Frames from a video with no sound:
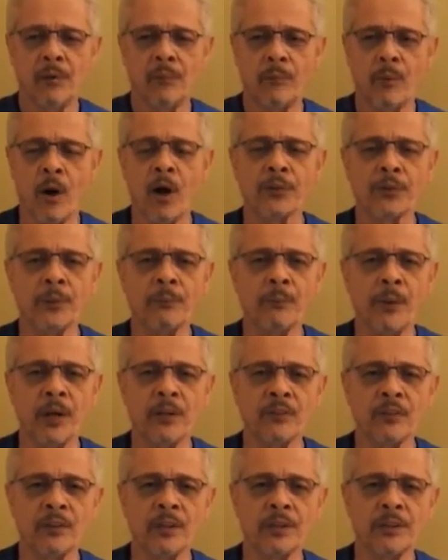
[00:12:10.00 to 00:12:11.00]
brought the
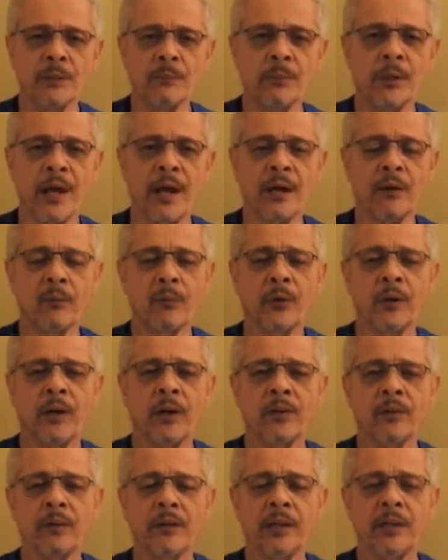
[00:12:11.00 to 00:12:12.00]
budget in the black.
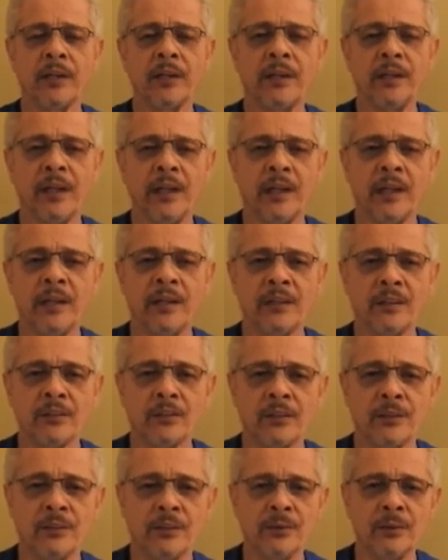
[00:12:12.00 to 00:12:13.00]
Well, any idiot
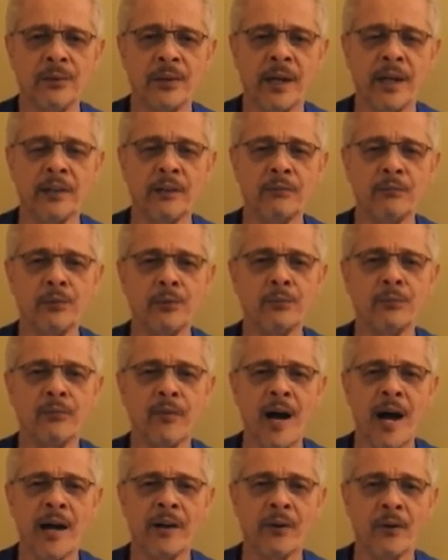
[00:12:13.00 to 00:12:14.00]
could do that if you
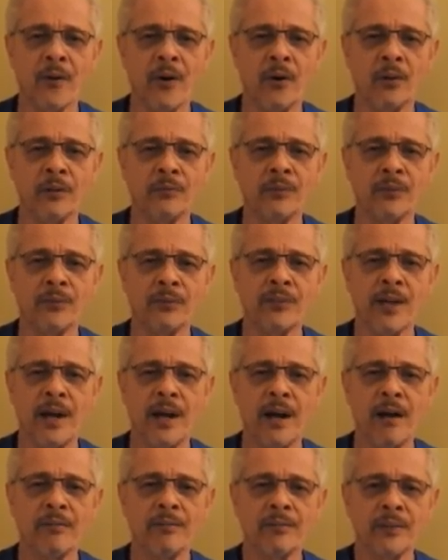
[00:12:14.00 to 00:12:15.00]
fire all of the
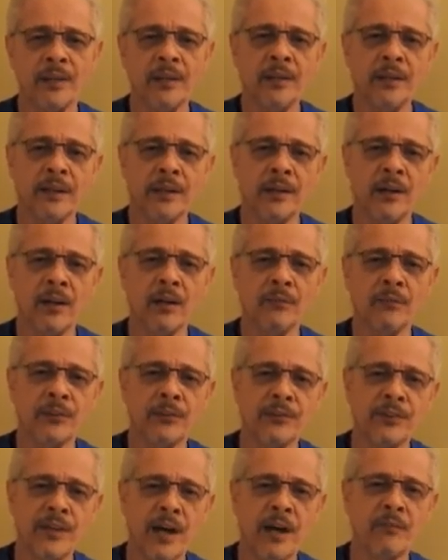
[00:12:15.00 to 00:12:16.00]
staff. And all of the
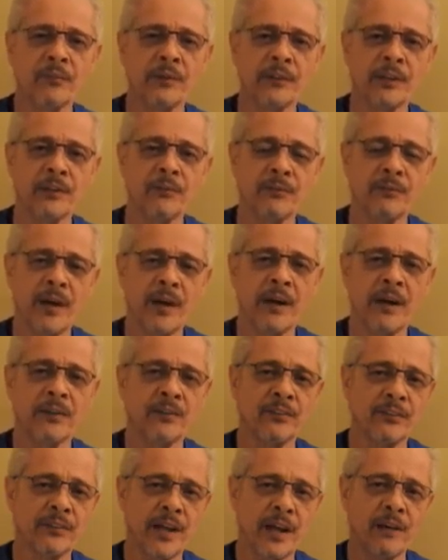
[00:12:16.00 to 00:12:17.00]
staff that they fired
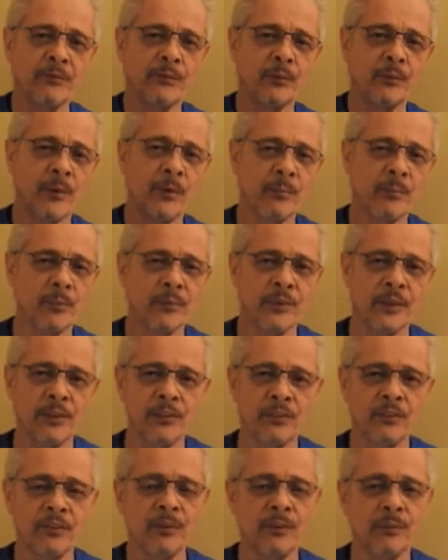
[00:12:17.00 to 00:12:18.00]
is staff that
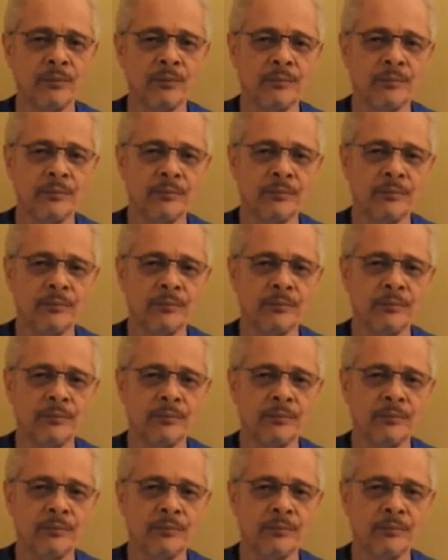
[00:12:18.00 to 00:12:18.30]
represented you.